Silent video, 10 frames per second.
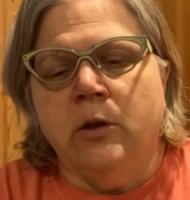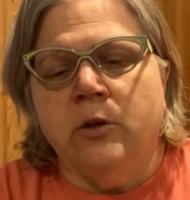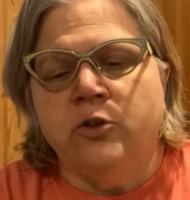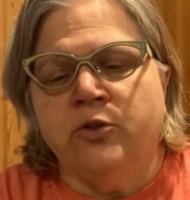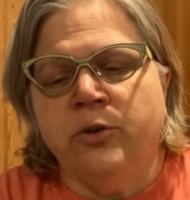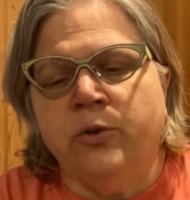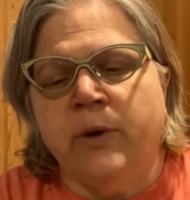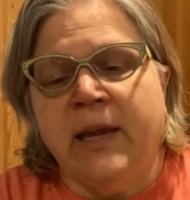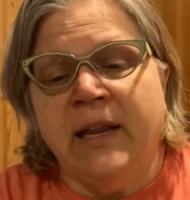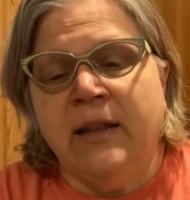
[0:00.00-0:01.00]
True,
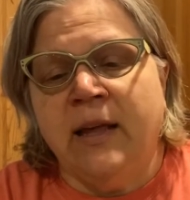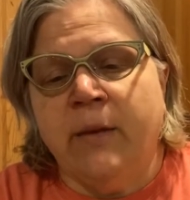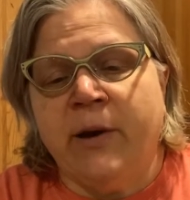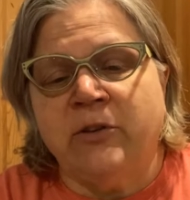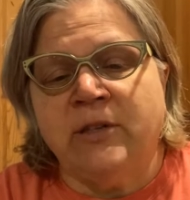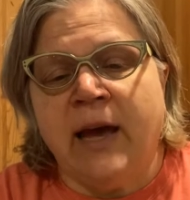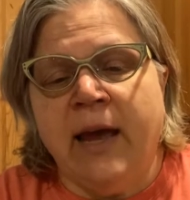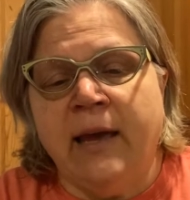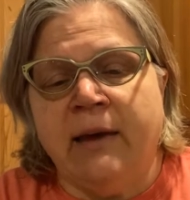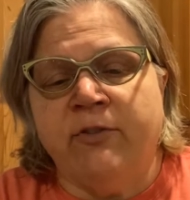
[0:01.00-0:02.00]
he didn't think about
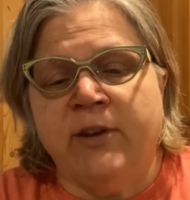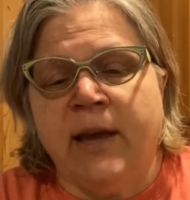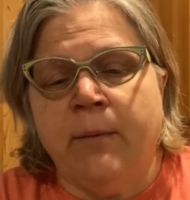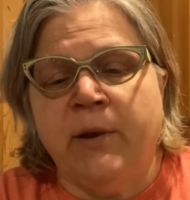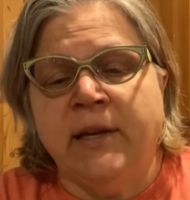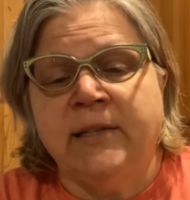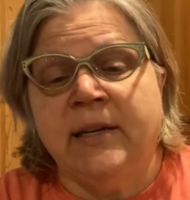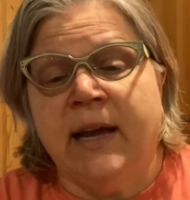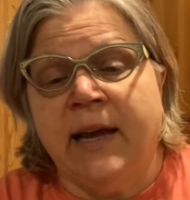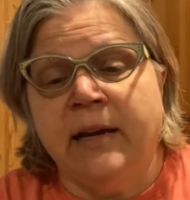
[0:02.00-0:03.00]
dying every day, but he
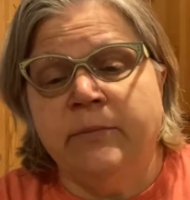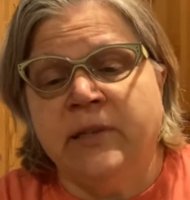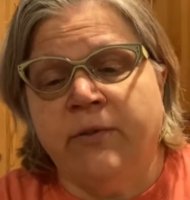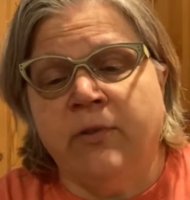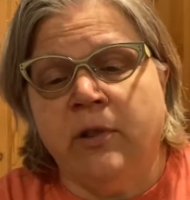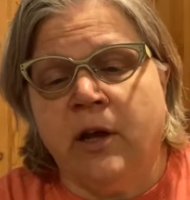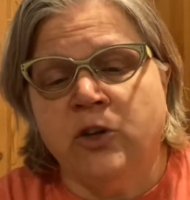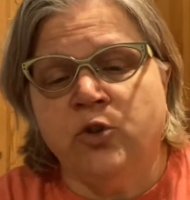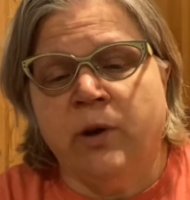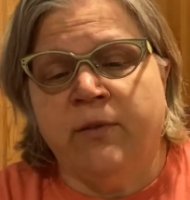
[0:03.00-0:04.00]
denied himself the
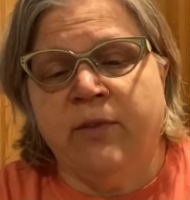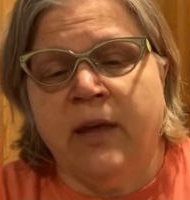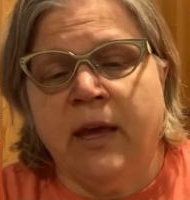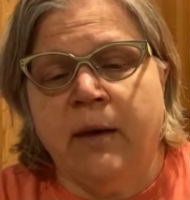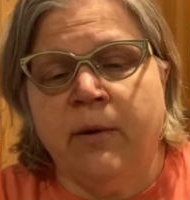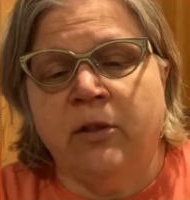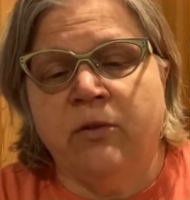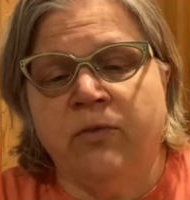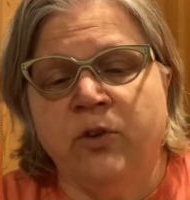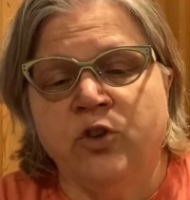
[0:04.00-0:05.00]
luxury of thinking about
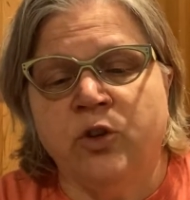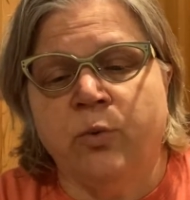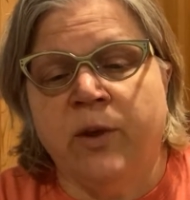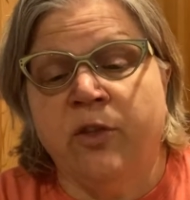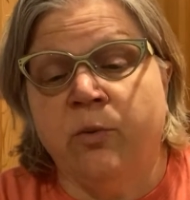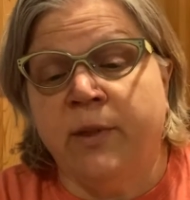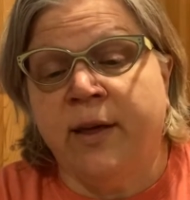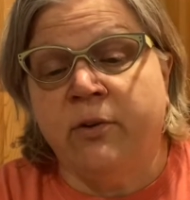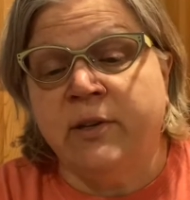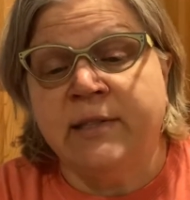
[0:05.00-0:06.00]
the future with or
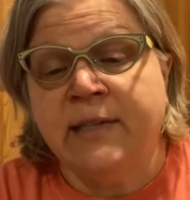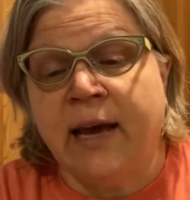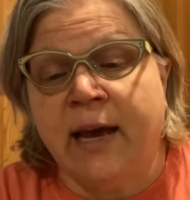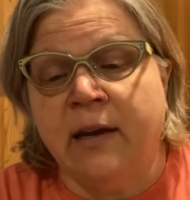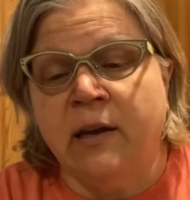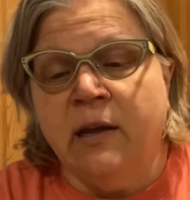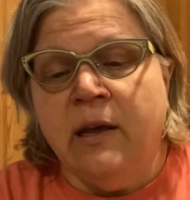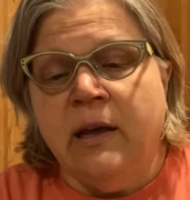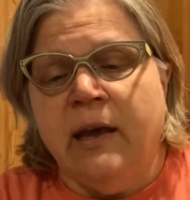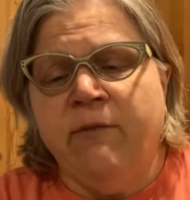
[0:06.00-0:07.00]
without his dad.
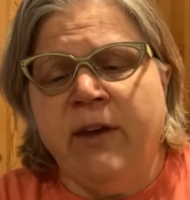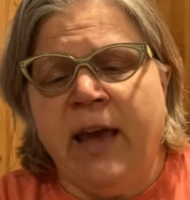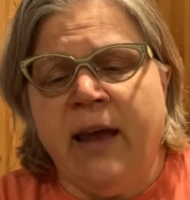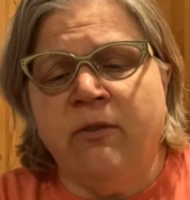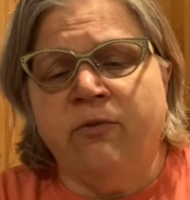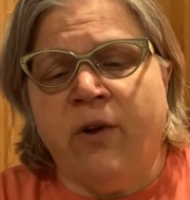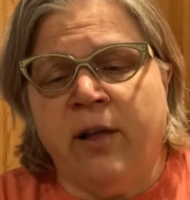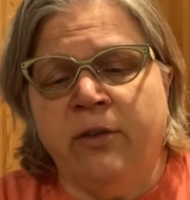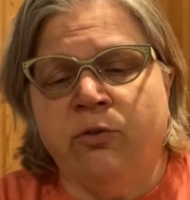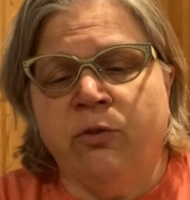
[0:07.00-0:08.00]
If he hadn't
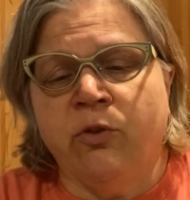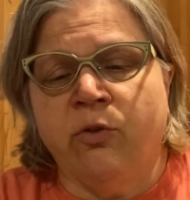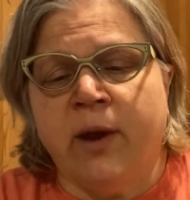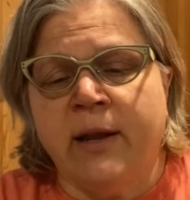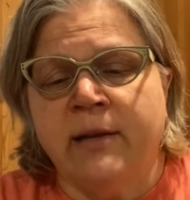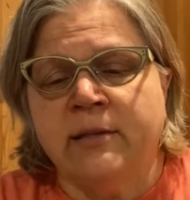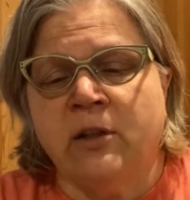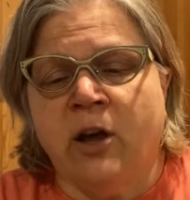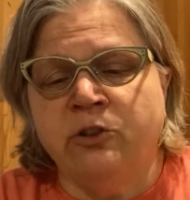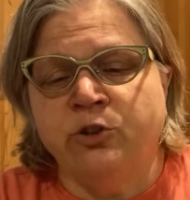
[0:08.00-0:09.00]
fallen through the grate in his
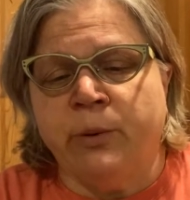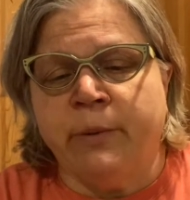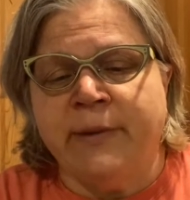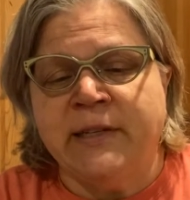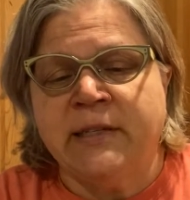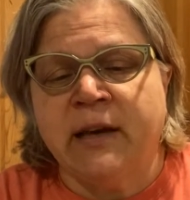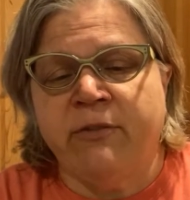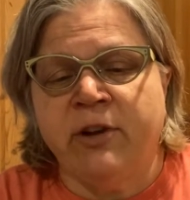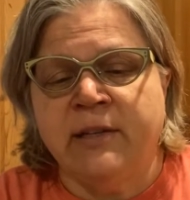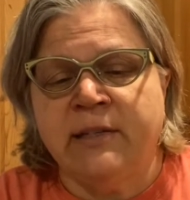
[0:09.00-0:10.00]
laundry room and
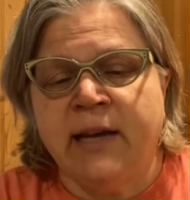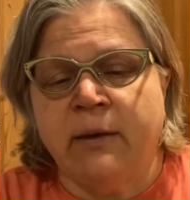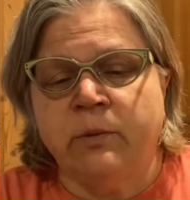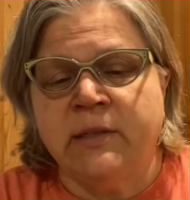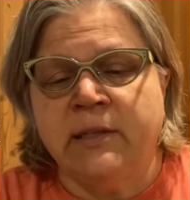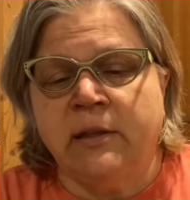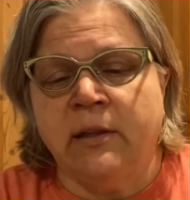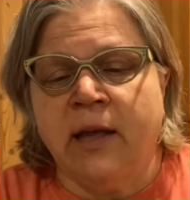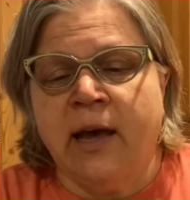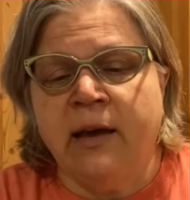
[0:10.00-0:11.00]
discovered his dad was still
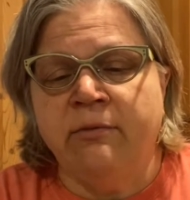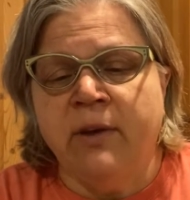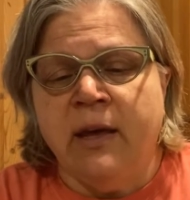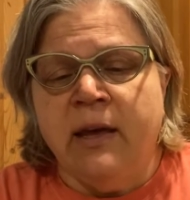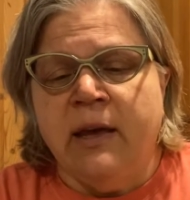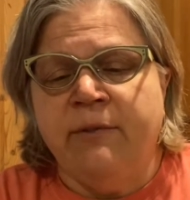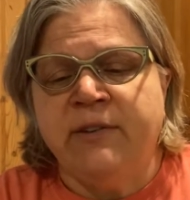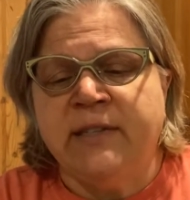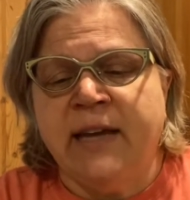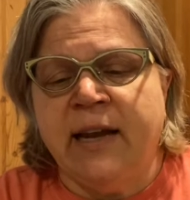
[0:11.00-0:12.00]
alive, if
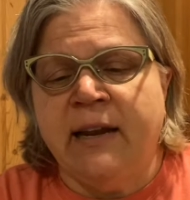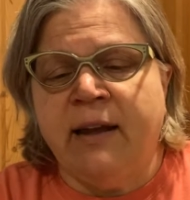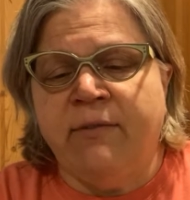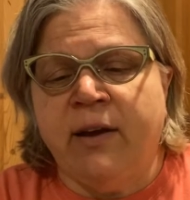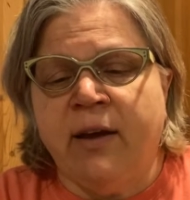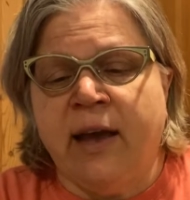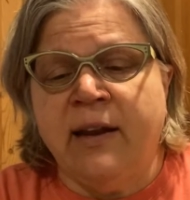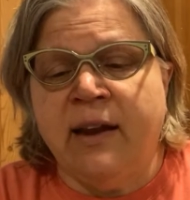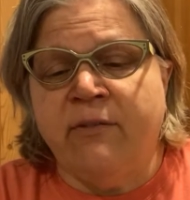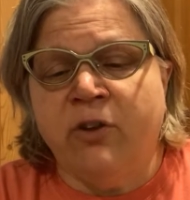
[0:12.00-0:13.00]
his dad had
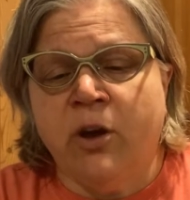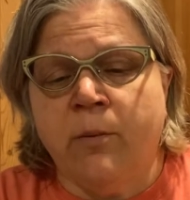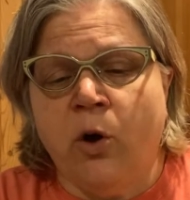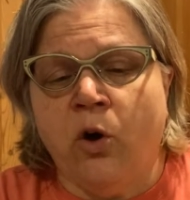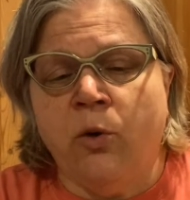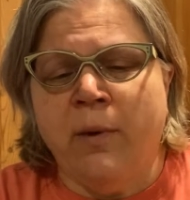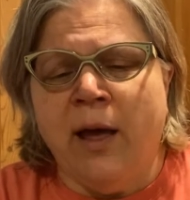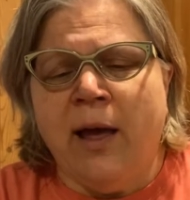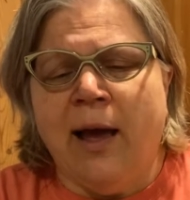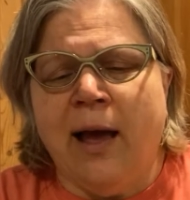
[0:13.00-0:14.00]
never come home,
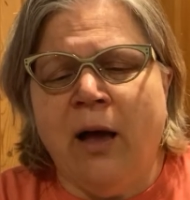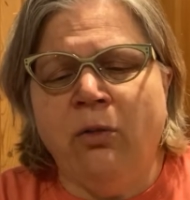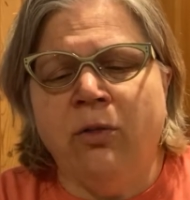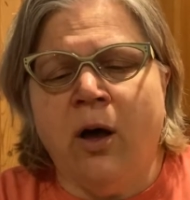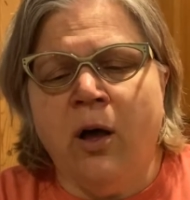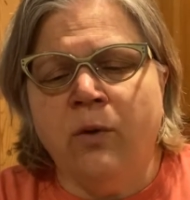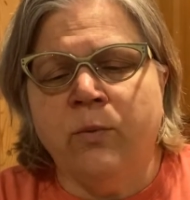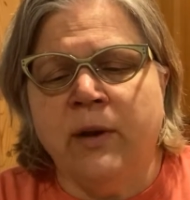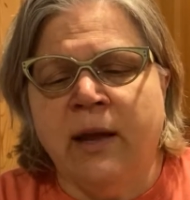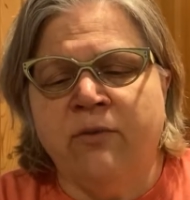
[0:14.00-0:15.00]
how long
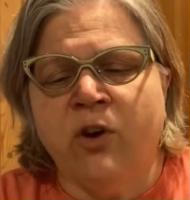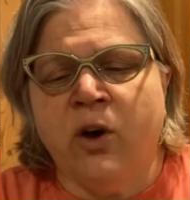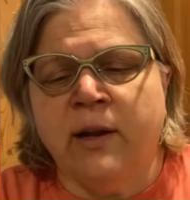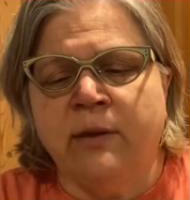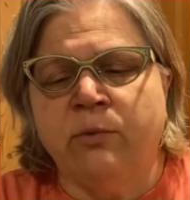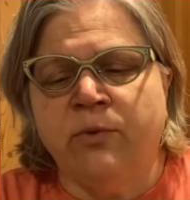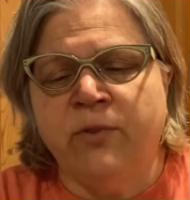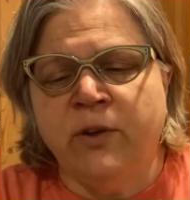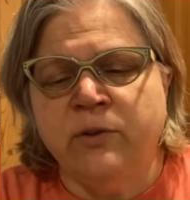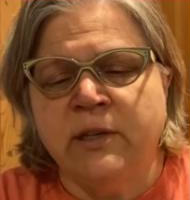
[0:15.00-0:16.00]
would he have gone on
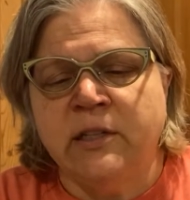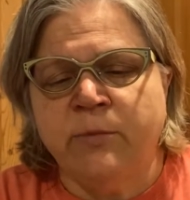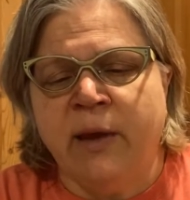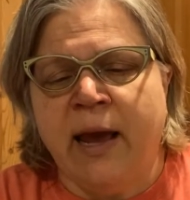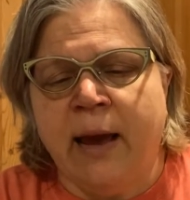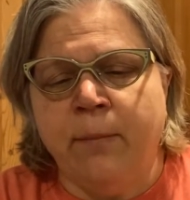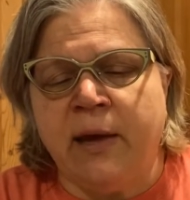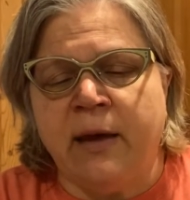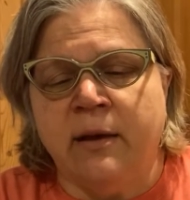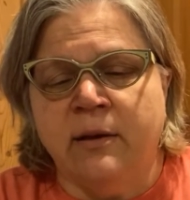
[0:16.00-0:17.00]
refusing to be
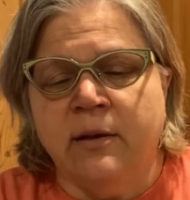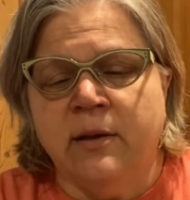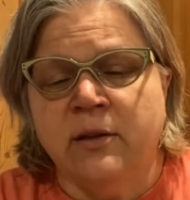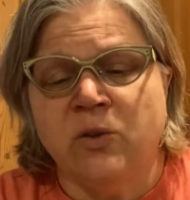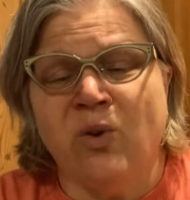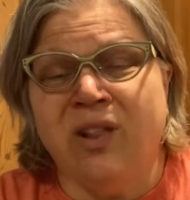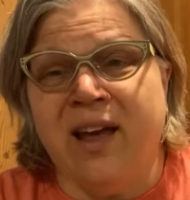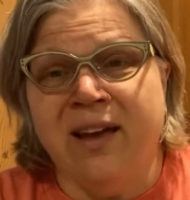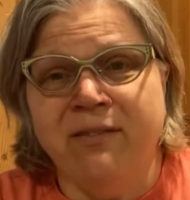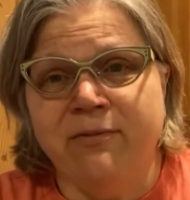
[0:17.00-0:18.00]
happy? His whole
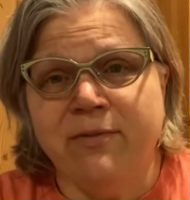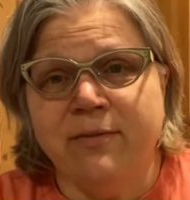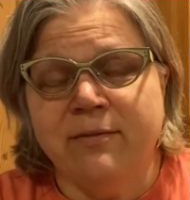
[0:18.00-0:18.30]
life?